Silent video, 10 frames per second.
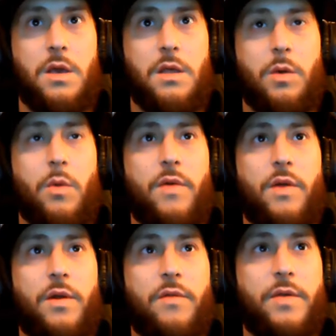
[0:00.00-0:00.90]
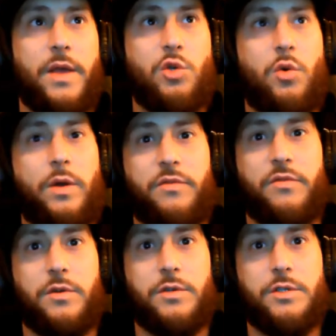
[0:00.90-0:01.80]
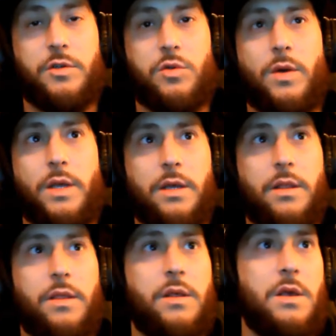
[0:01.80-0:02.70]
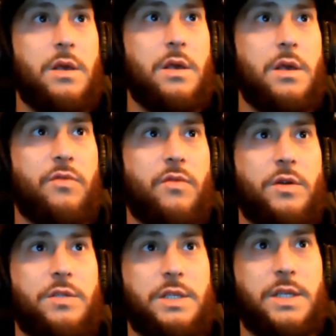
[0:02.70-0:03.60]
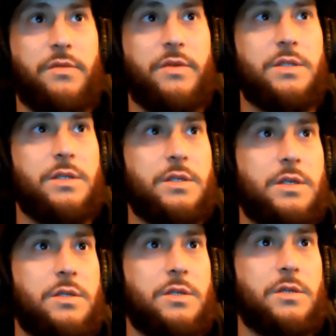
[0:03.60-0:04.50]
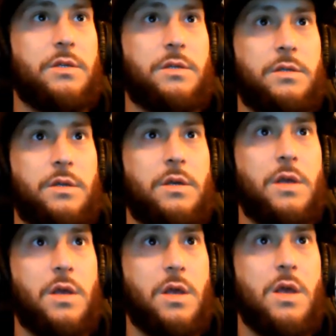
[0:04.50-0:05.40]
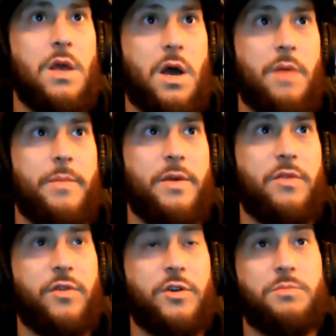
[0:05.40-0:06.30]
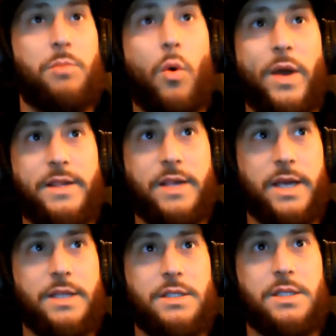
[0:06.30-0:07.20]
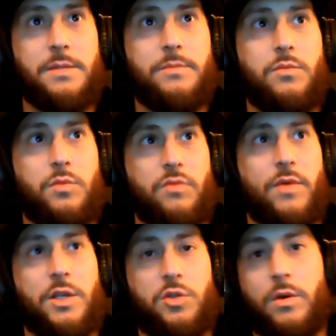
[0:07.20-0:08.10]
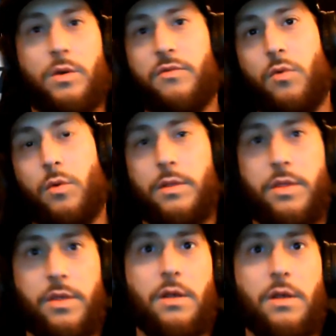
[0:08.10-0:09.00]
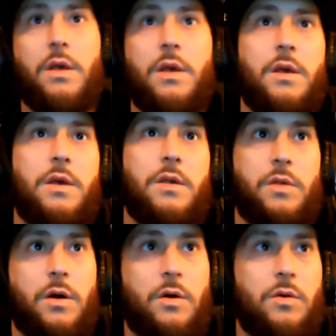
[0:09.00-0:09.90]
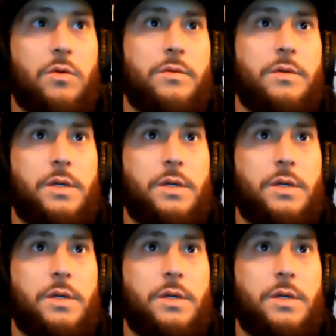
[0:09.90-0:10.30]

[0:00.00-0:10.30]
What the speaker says: think we rank right around like 21st or 20th as far as the defense is concerned. As far as points against them, we rank 24th. So